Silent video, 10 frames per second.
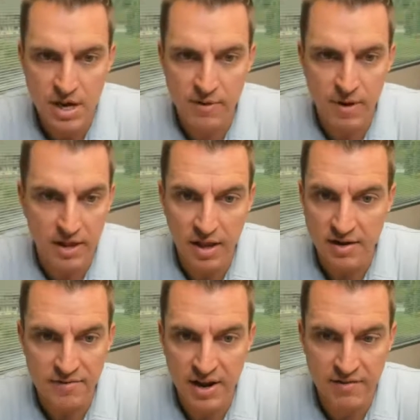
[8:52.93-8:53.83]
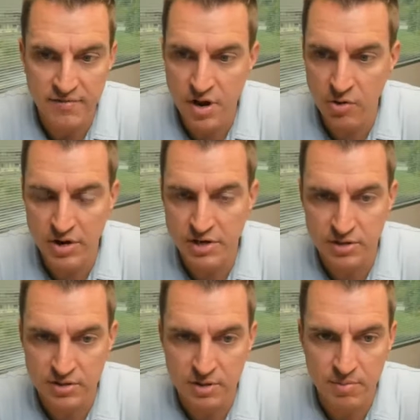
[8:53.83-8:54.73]
in my life. I have no
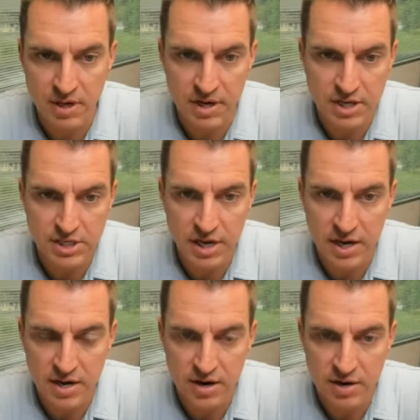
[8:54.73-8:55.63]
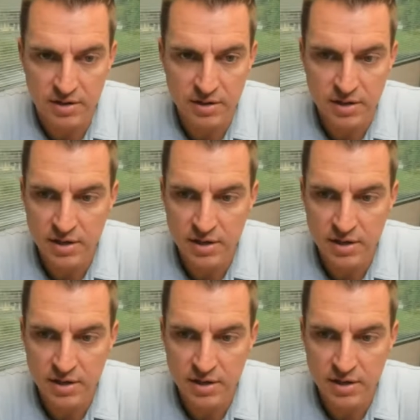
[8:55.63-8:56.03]
interest in being educated on,